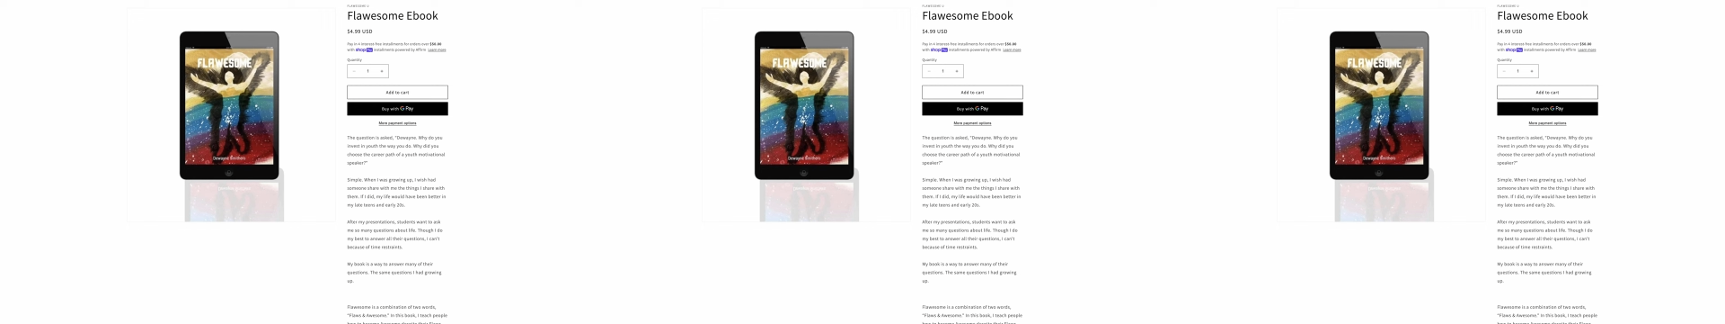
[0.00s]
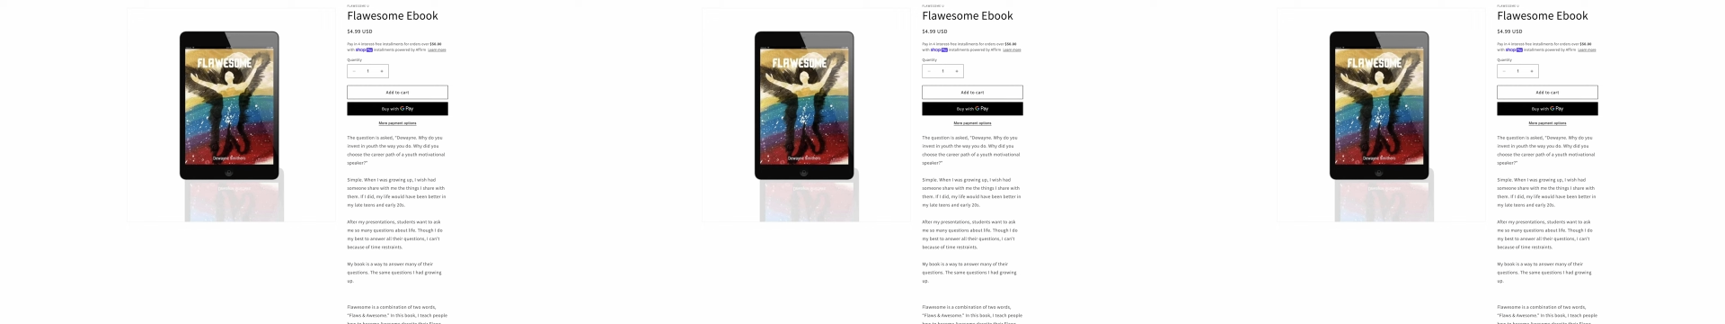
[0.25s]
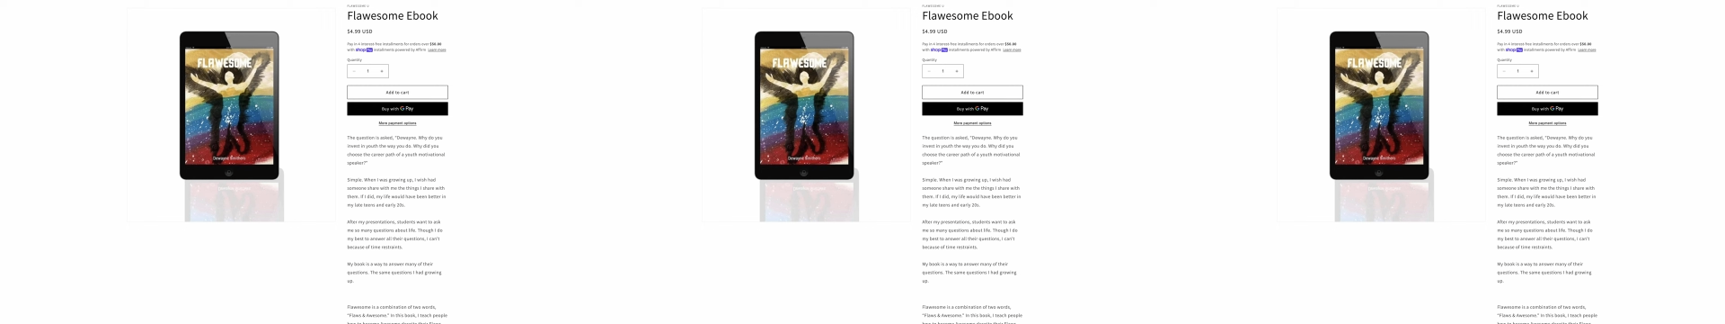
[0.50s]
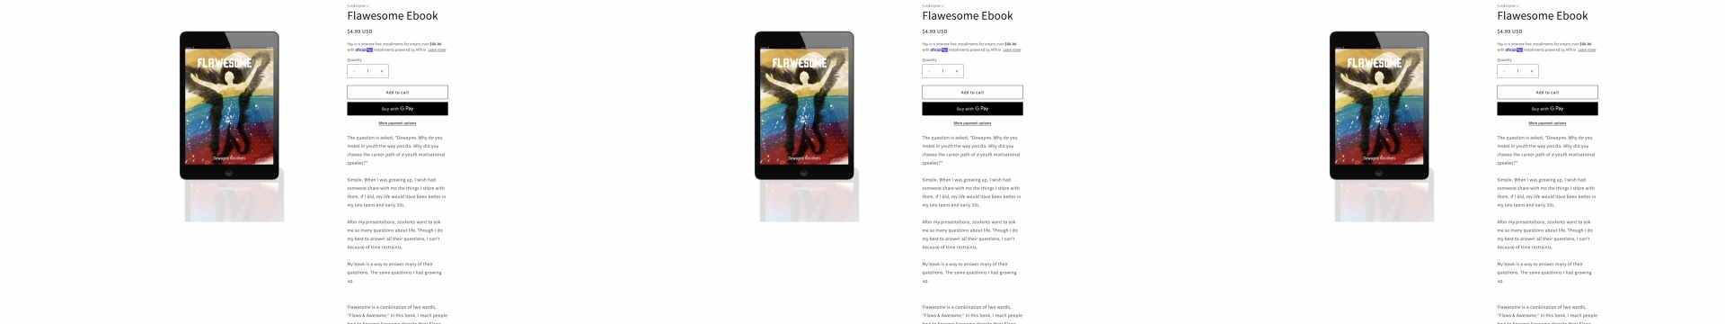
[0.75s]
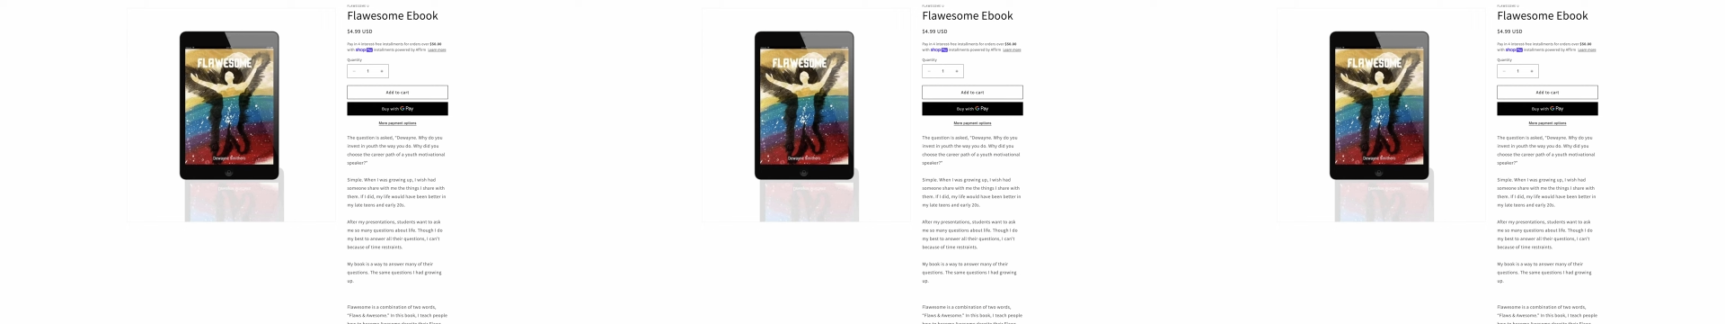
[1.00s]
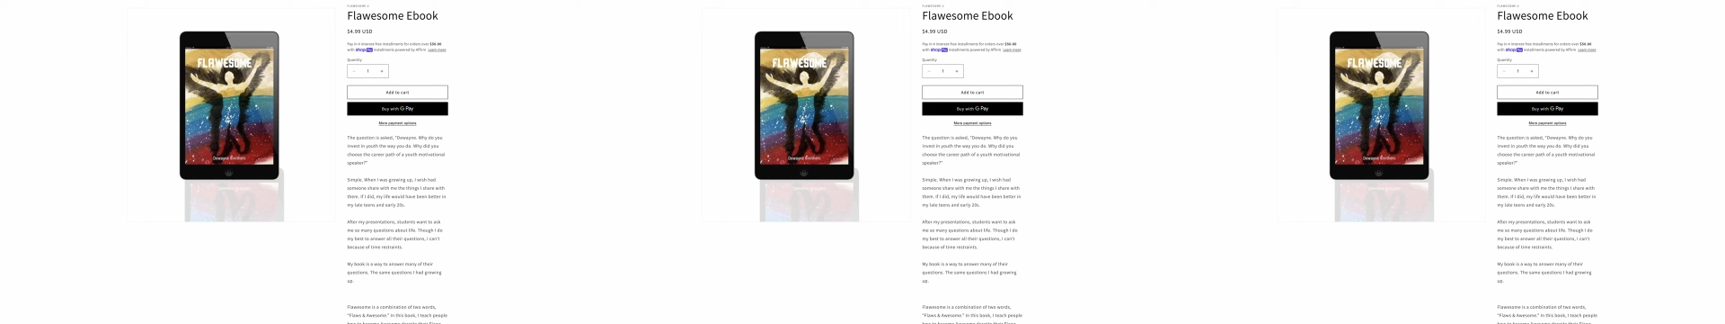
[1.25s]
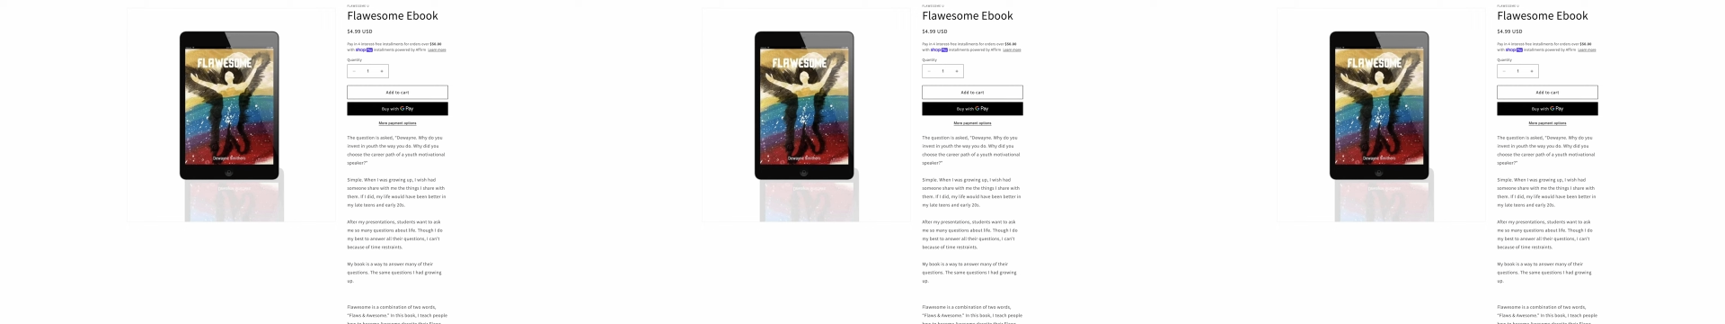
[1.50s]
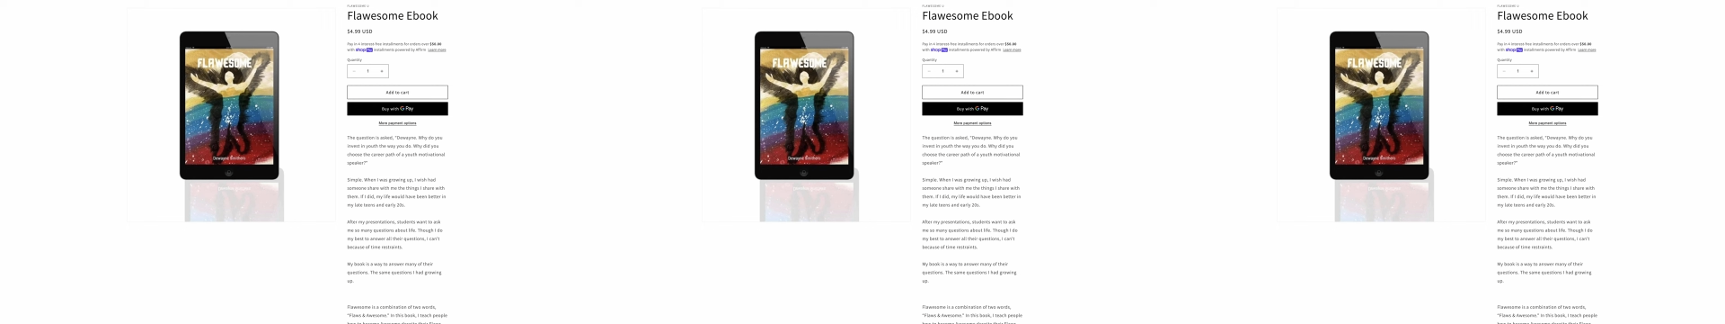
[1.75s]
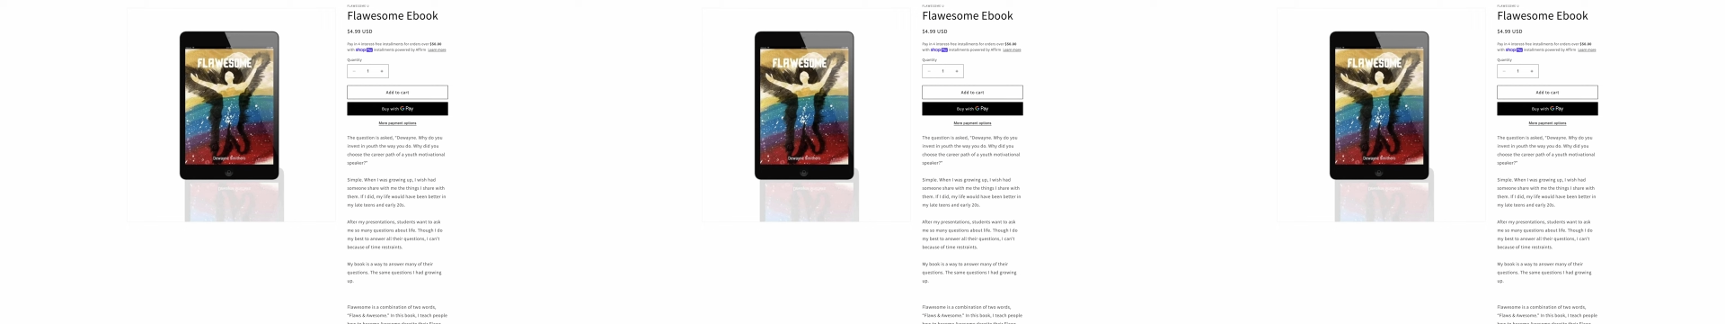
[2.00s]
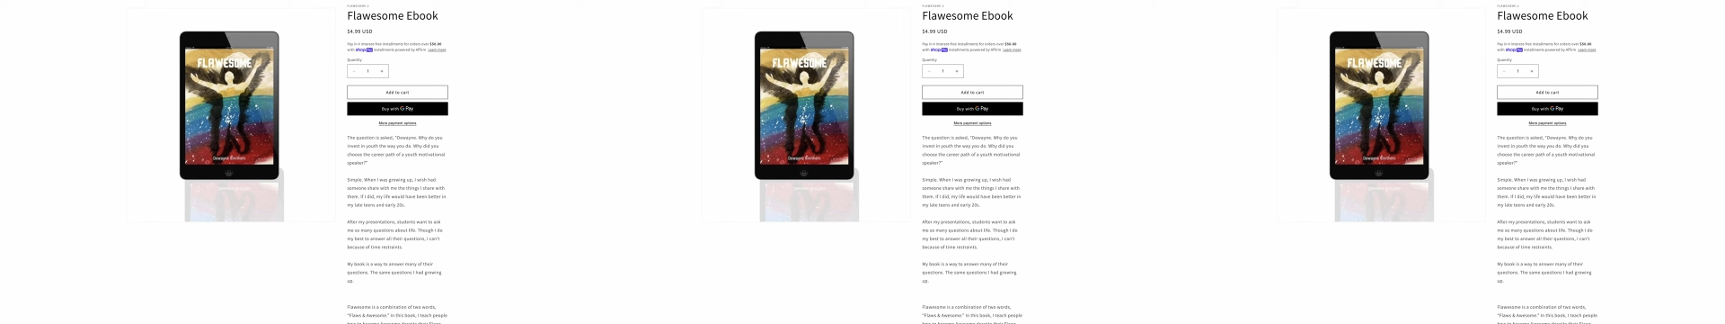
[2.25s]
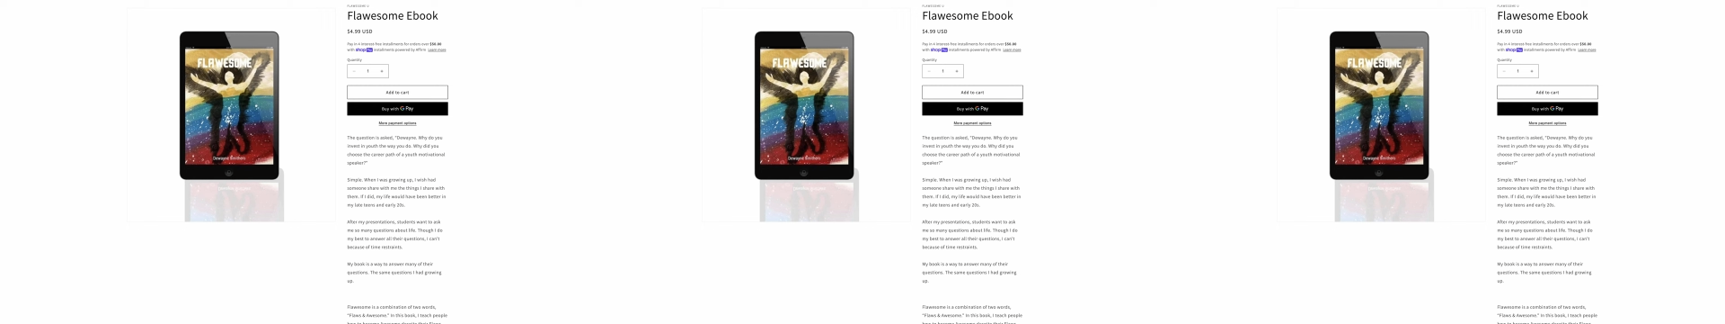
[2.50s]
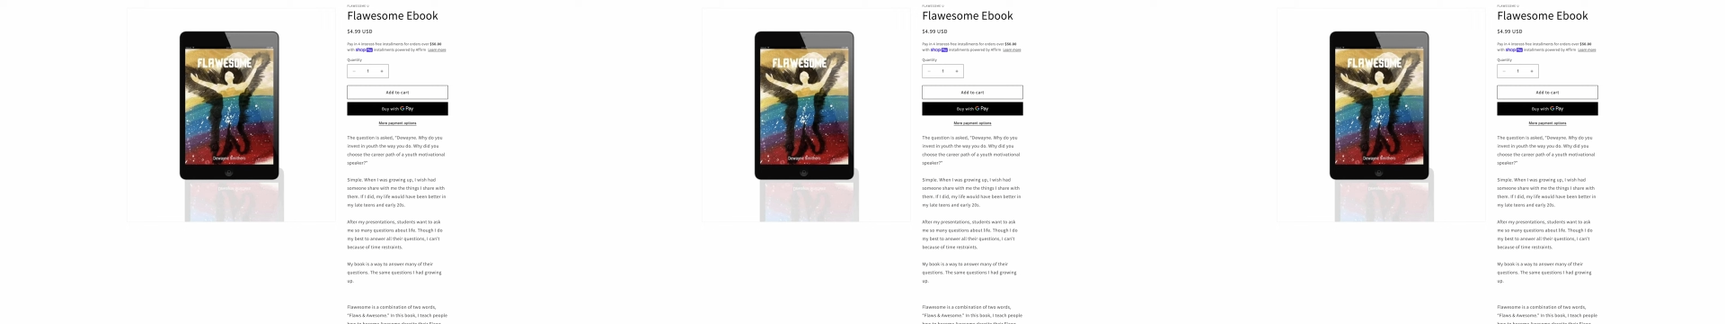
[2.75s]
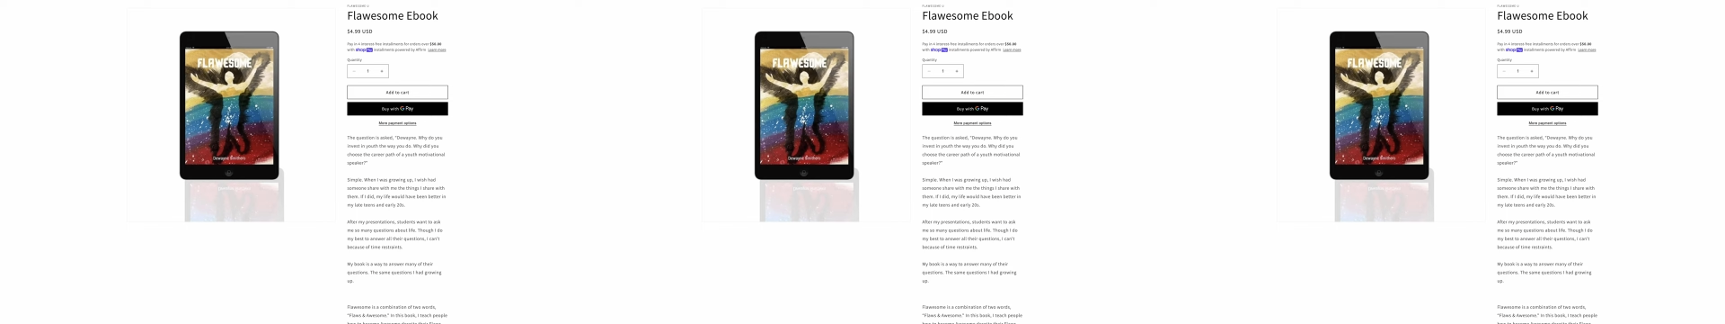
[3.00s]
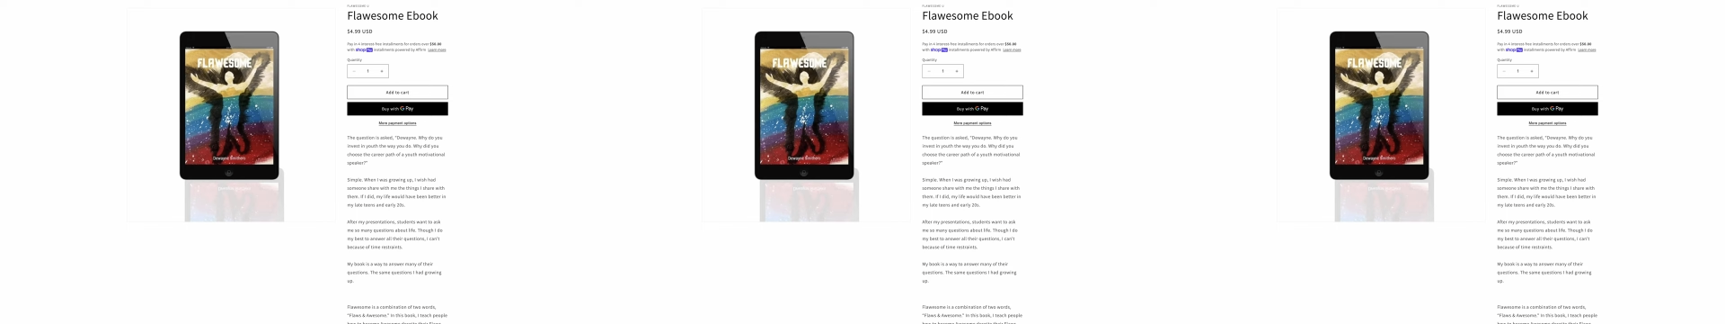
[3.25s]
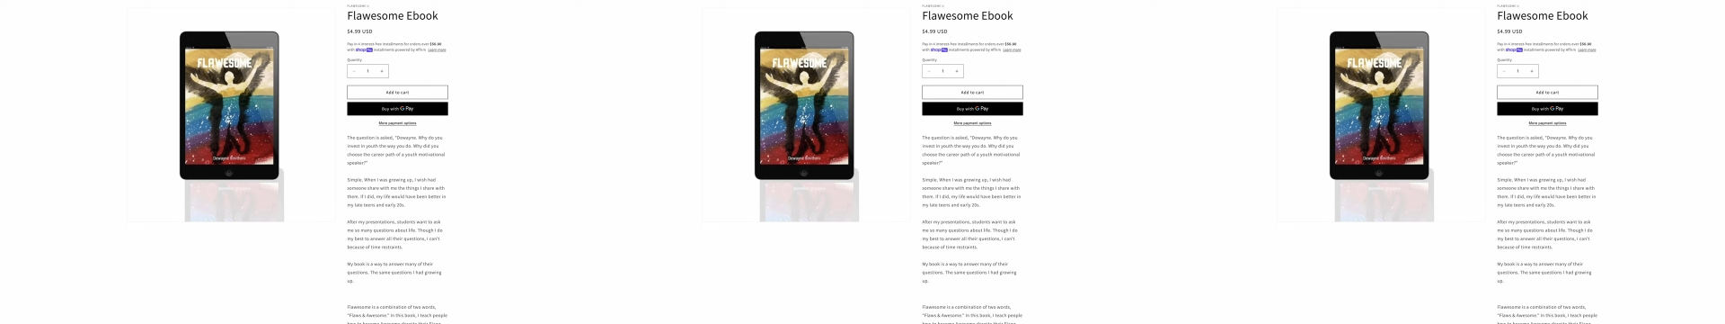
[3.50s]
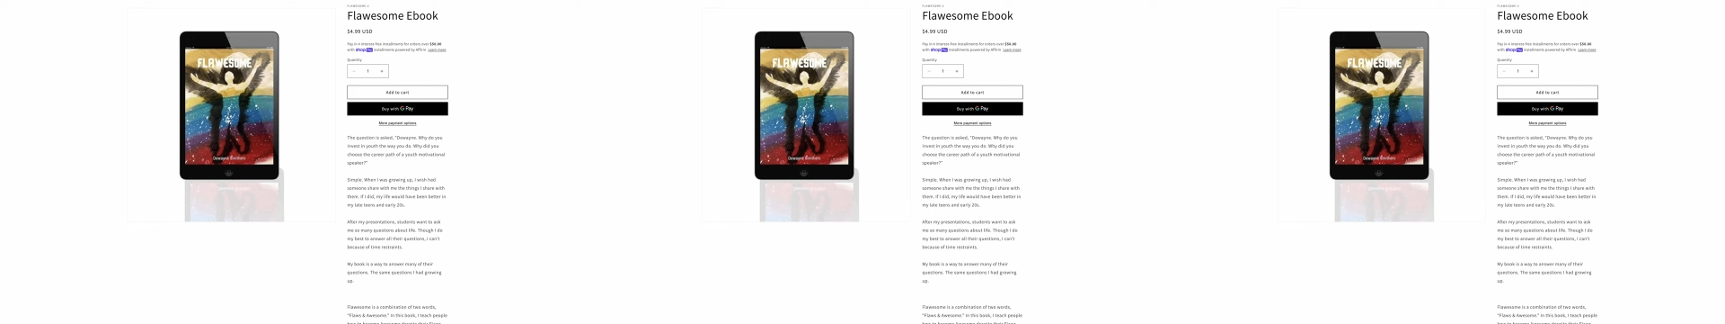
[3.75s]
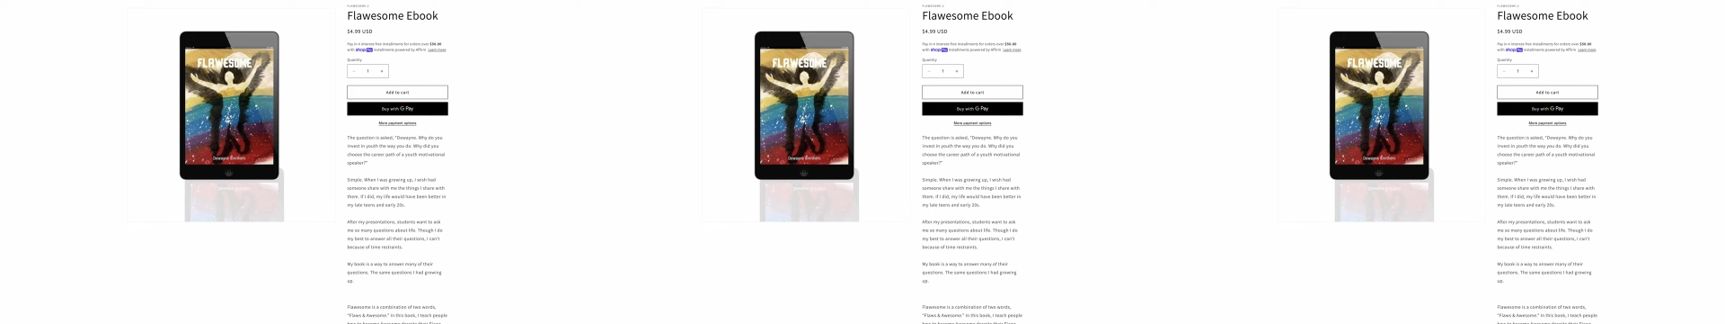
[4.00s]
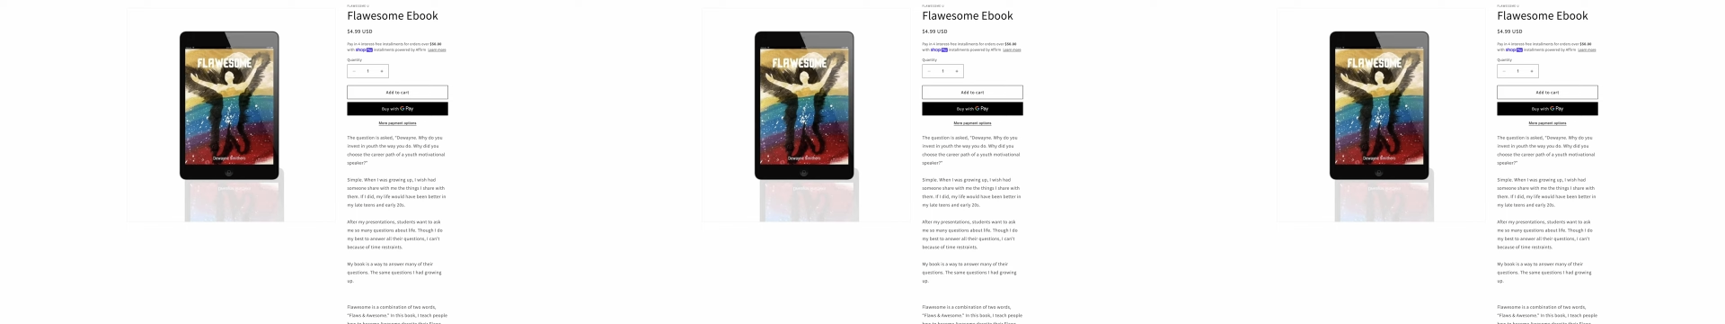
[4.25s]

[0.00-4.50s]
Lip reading: (no speaker visible)